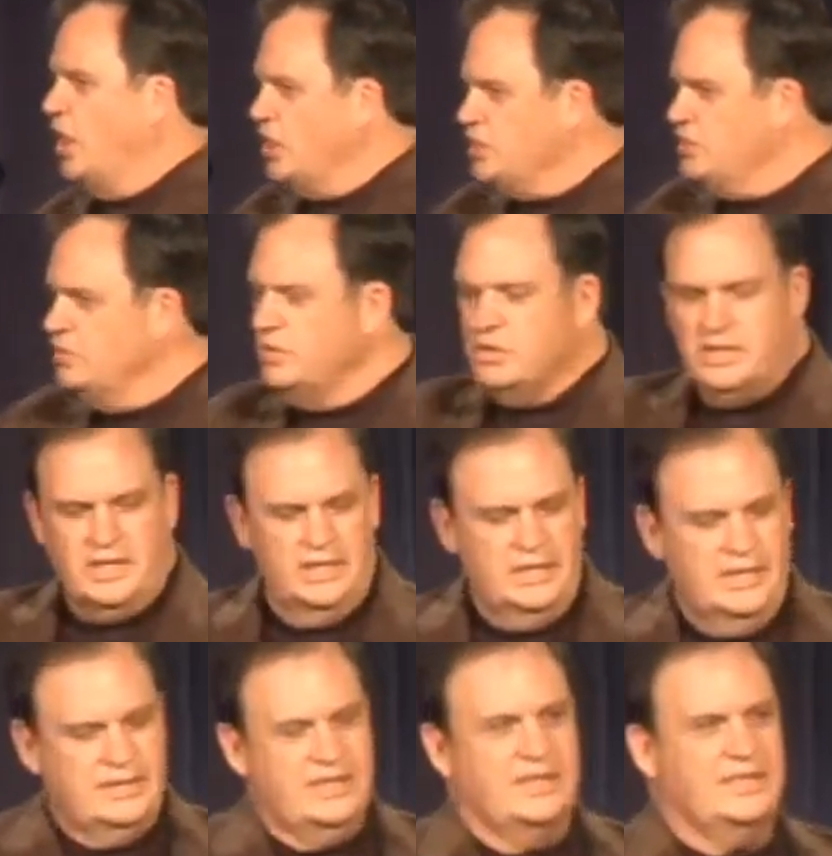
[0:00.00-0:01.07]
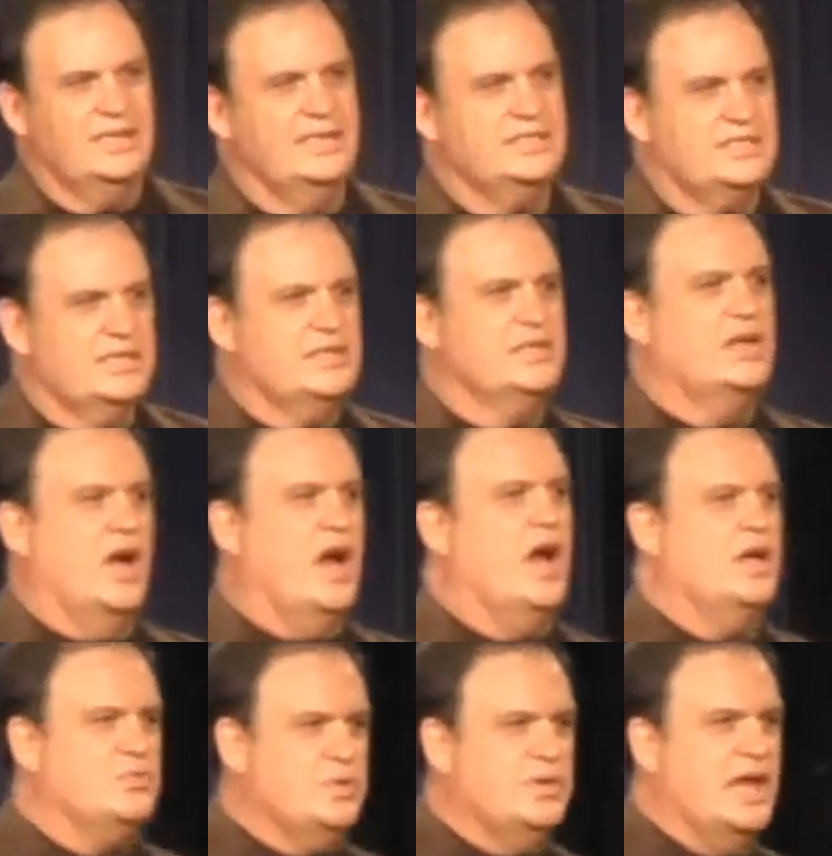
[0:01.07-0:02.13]
Are you looking at the things that
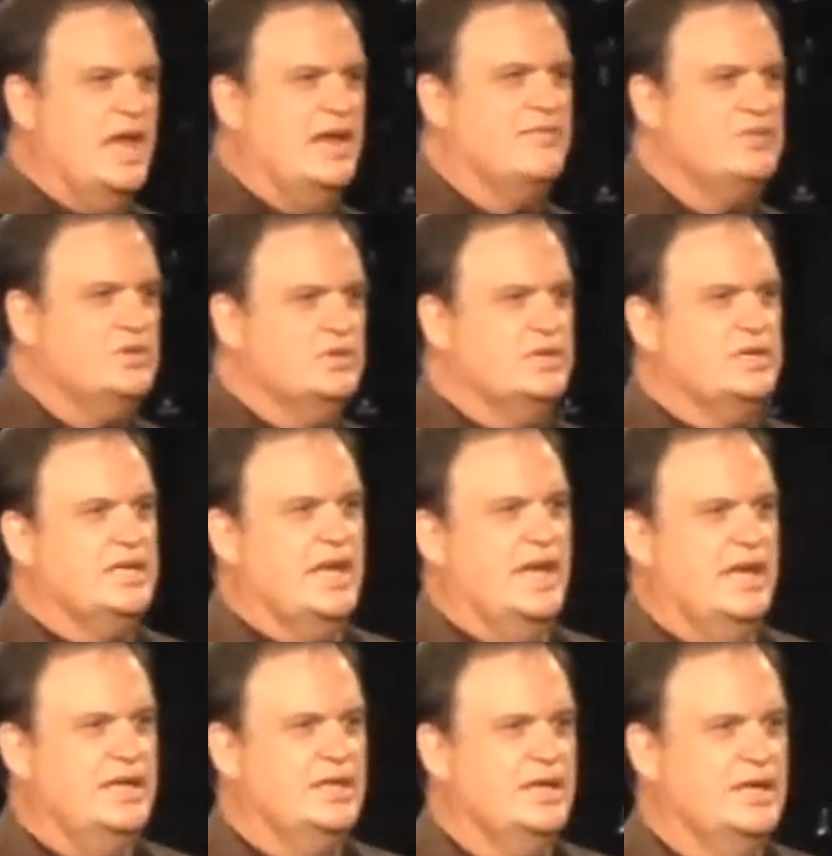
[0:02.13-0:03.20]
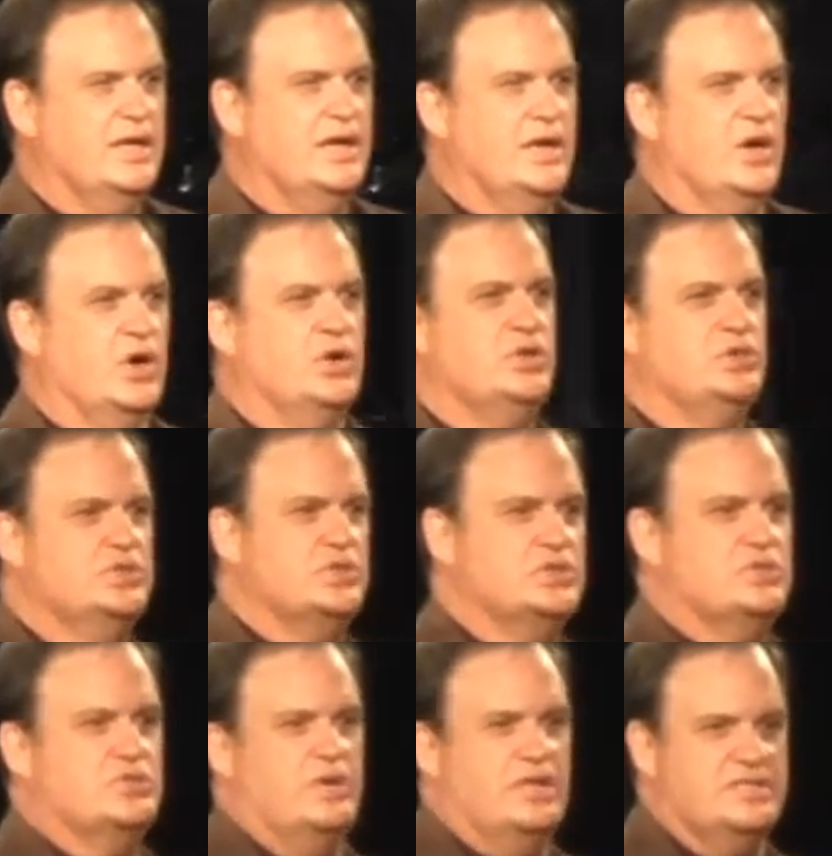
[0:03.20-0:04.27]
God would have you look at? Or are you
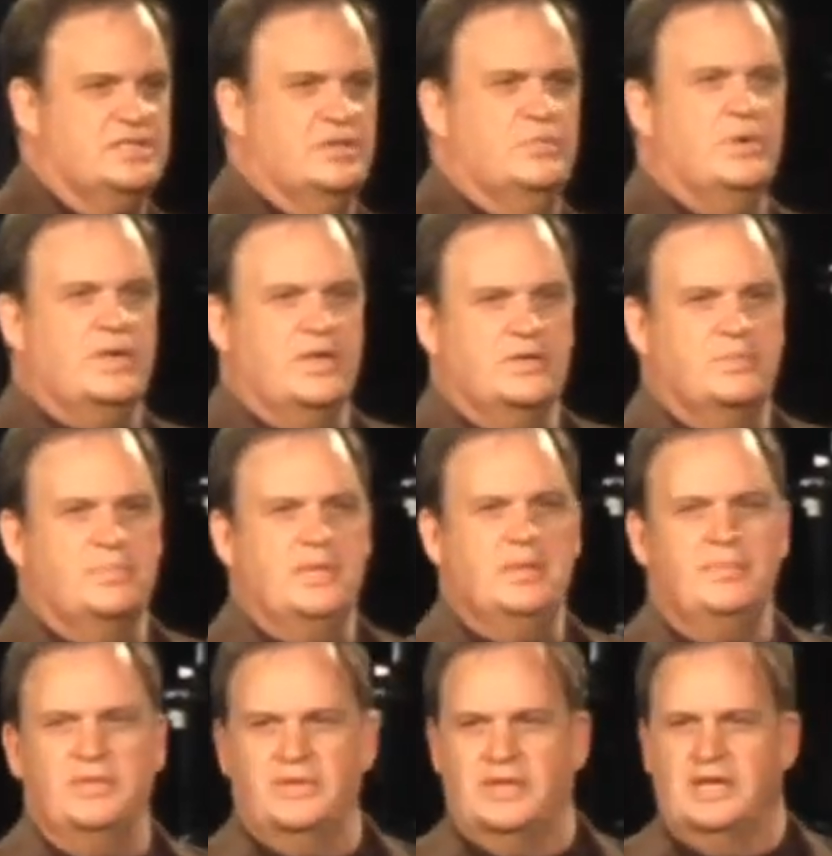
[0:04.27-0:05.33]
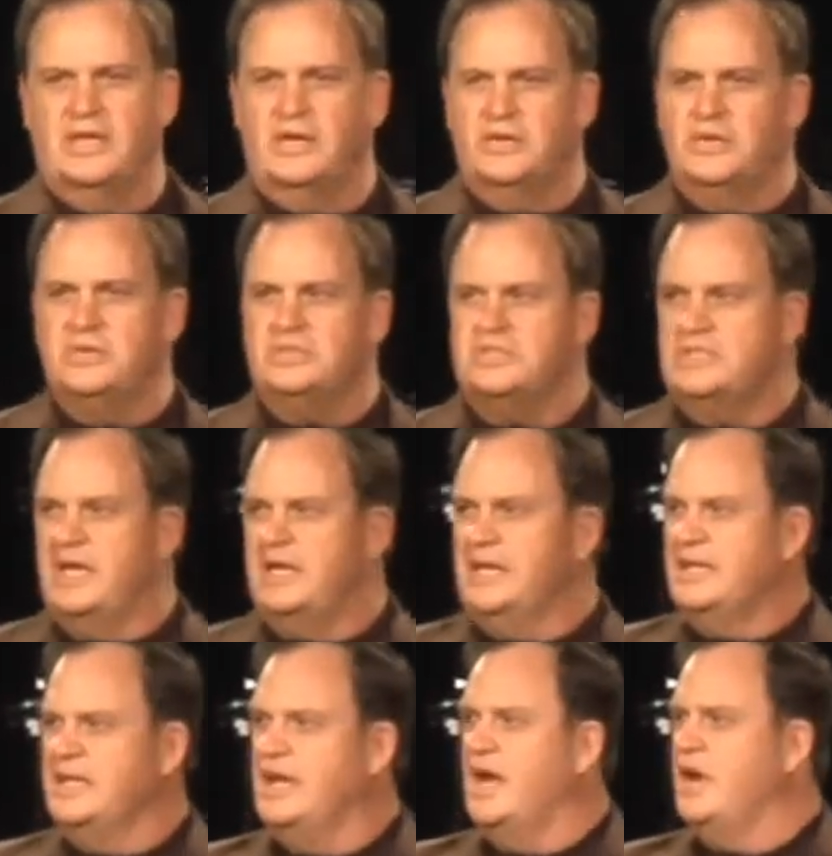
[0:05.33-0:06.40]
just trusting what other people think? Are you
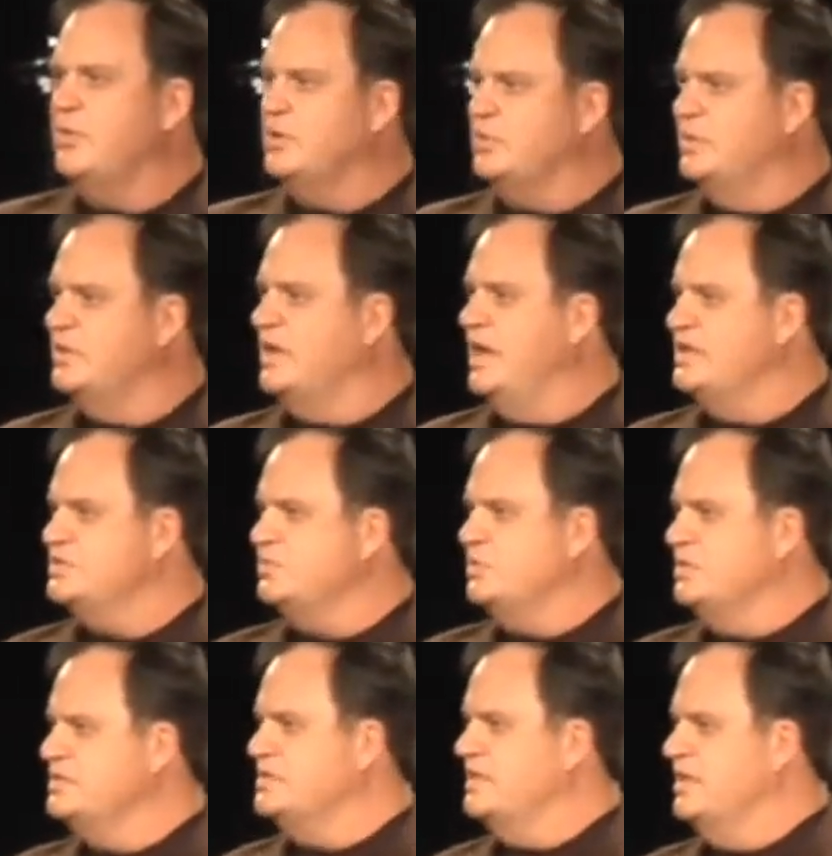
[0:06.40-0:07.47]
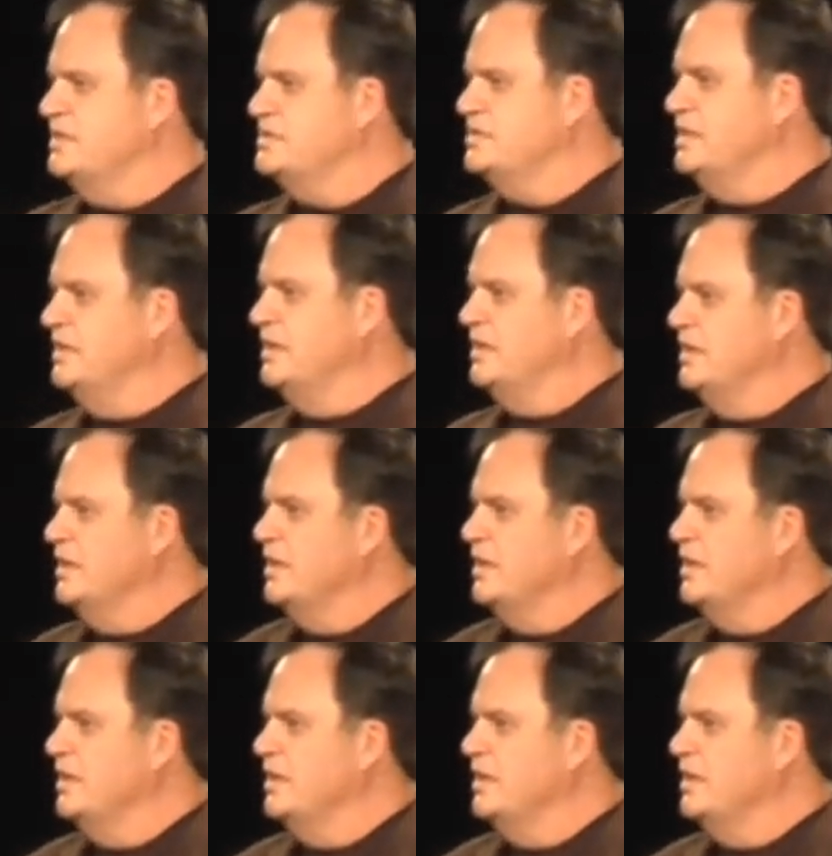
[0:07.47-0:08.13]
checking it out with what God's Word says?